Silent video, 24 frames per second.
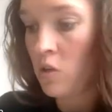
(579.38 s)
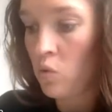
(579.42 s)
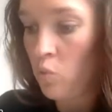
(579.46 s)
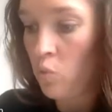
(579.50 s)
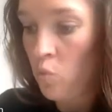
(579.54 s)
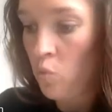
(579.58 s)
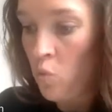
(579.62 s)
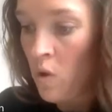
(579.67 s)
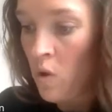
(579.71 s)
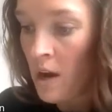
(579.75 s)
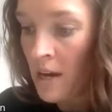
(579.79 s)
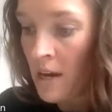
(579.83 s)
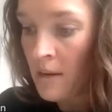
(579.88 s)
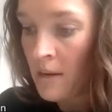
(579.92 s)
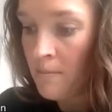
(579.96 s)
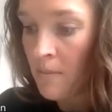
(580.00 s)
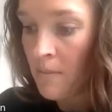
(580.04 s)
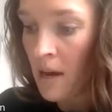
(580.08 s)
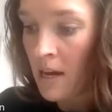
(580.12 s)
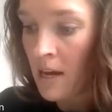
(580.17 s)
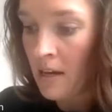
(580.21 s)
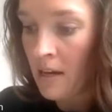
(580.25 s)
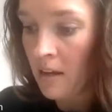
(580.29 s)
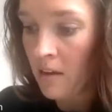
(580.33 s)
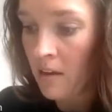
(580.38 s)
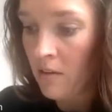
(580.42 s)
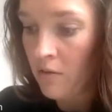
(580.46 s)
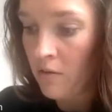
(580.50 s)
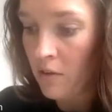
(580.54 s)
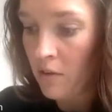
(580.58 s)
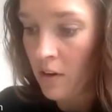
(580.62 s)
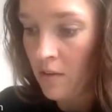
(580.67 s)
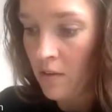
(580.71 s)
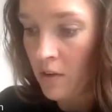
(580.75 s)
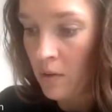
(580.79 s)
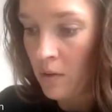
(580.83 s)
1 mile
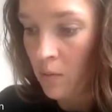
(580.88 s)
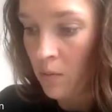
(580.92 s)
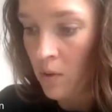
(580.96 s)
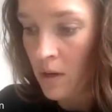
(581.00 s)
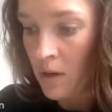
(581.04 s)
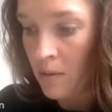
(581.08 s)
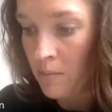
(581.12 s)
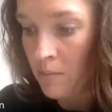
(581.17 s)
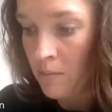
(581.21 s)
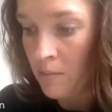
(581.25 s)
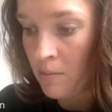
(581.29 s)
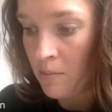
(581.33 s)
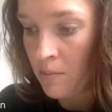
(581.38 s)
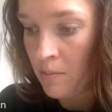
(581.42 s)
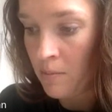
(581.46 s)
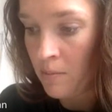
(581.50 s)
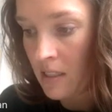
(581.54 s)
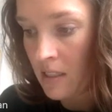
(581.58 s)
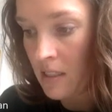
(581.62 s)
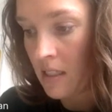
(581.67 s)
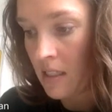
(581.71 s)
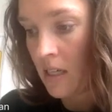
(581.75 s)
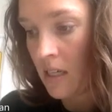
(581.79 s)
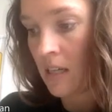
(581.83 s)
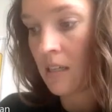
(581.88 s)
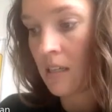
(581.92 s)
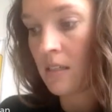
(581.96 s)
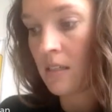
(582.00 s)
for every 1.6